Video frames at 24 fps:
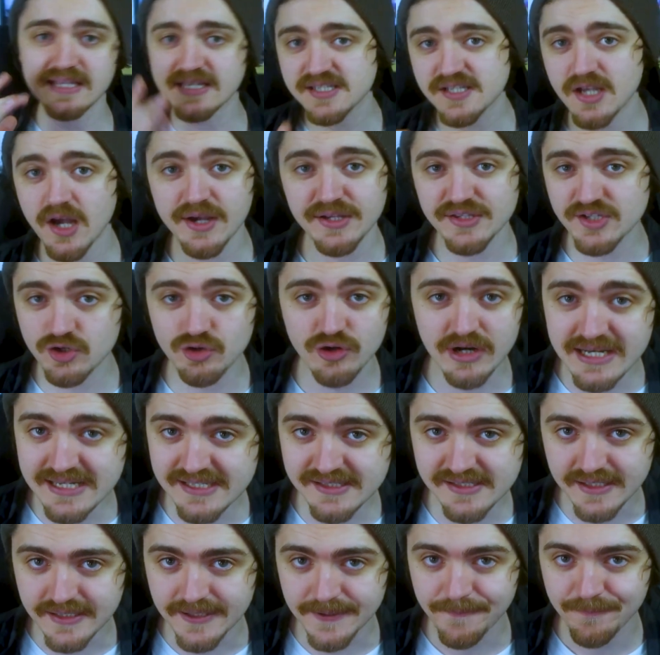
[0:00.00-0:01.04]
This guy's
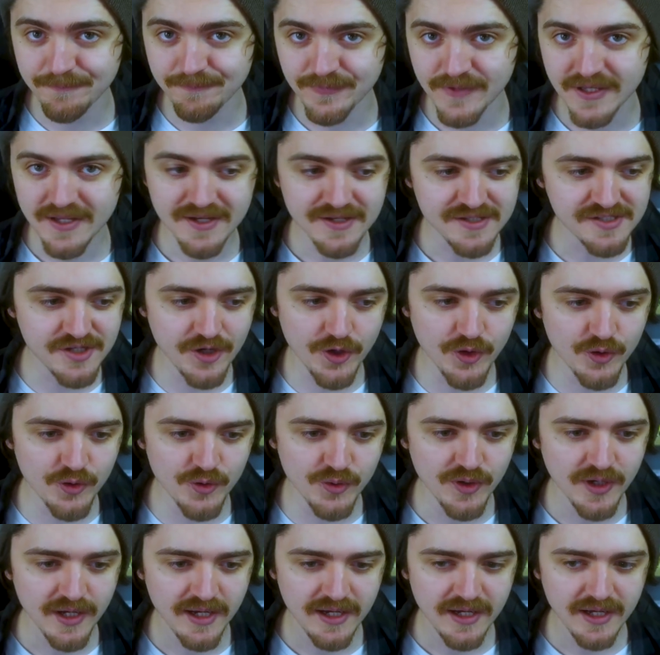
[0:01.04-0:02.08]
crazy.
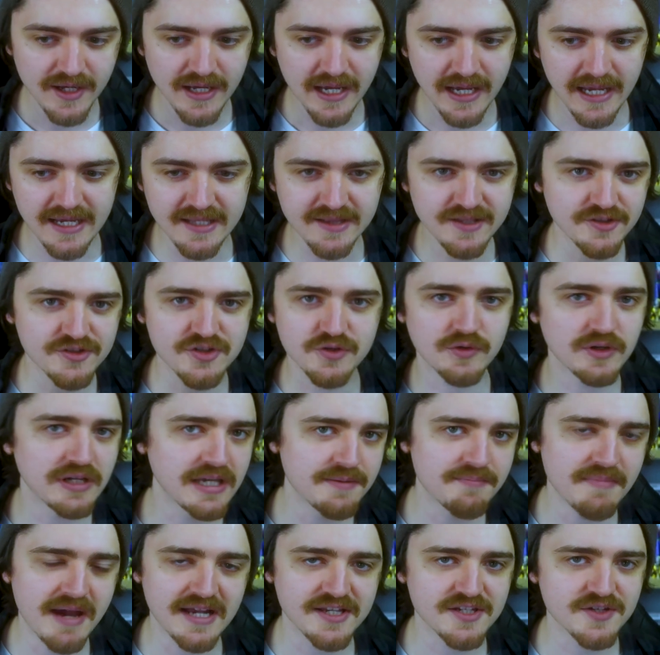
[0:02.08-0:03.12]
So it doesn't
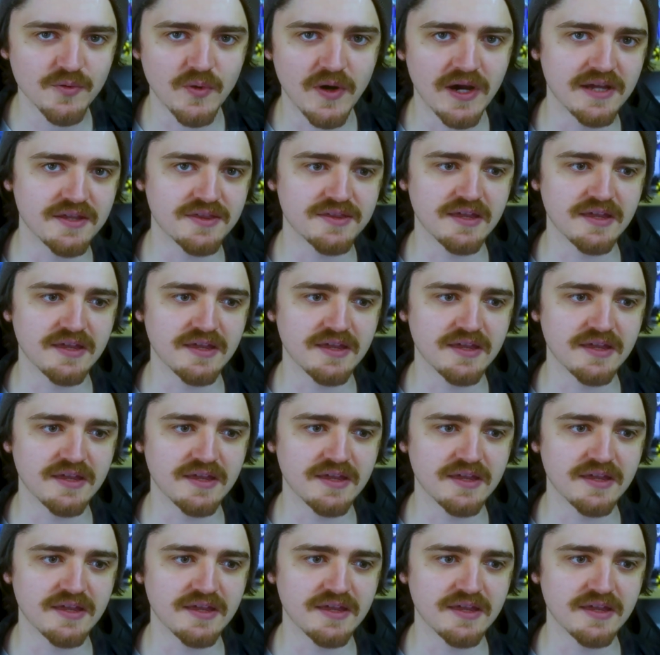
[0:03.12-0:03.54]
really matter what I